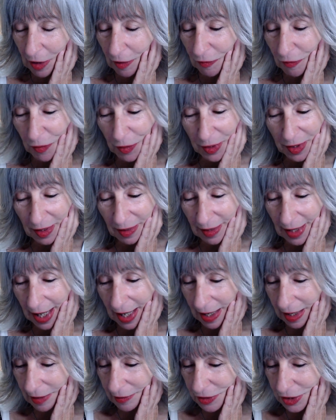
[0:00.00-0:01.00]
for the
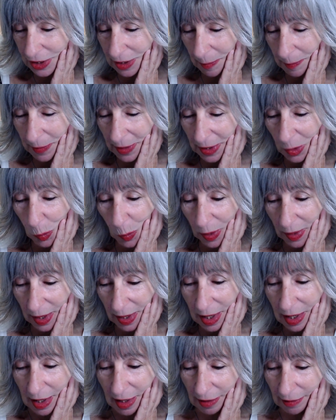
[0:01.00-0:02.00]
lack of something
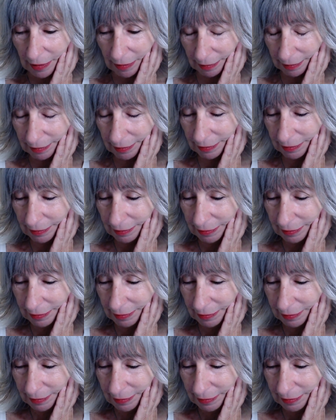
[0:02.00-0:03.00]
within it
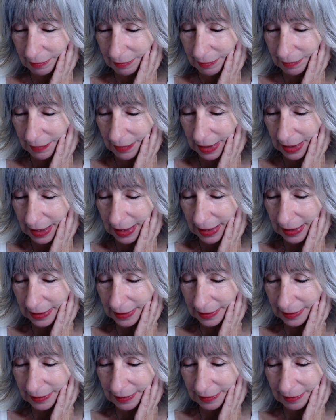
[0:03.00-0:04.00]

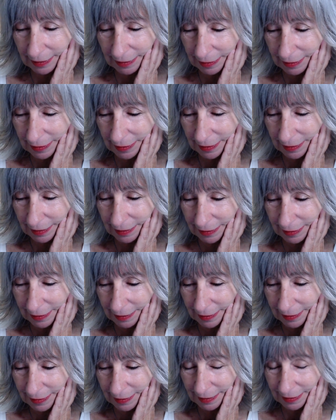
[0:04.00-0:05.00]
is
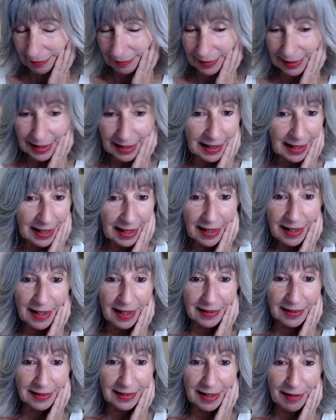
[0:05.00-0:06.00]
that it
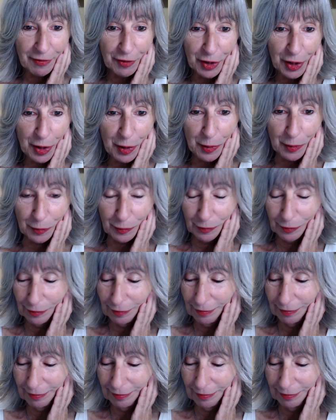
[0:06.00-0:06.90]
has never known.